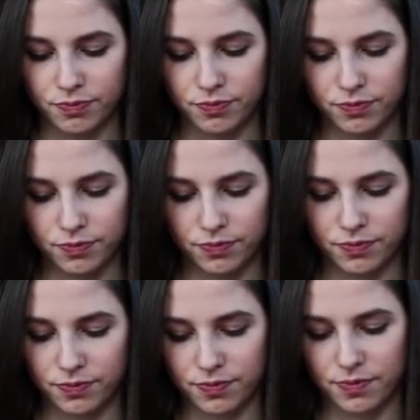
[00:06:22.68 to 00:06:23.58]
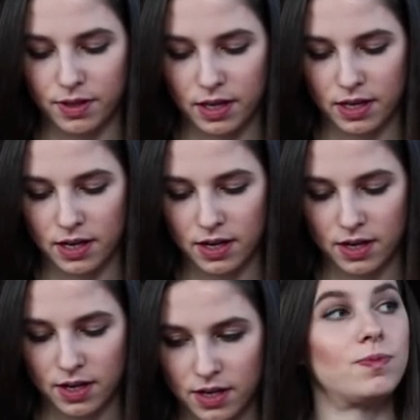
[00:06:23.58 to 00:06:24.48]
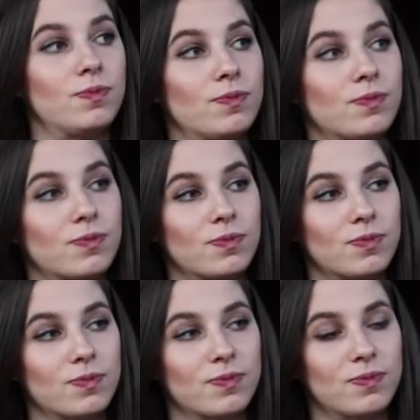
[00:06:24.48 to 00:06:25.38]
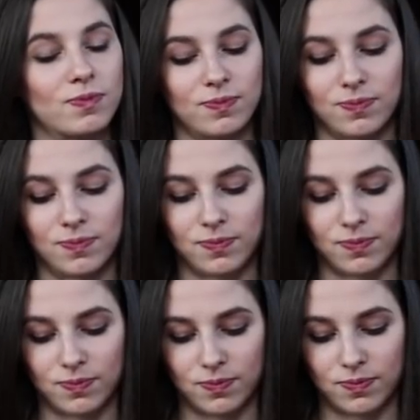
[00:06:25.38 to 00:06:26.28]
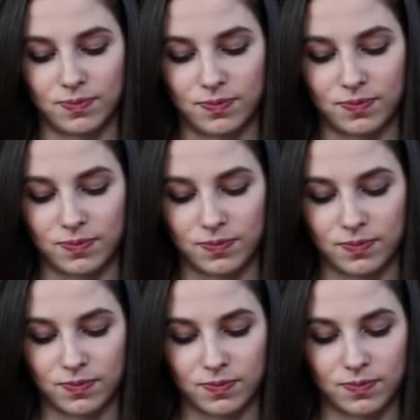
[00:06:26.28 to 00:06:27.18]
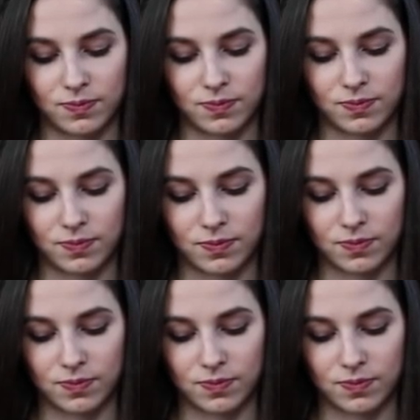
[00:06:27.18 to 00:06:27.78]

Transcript: No words are spoken by the person on screen.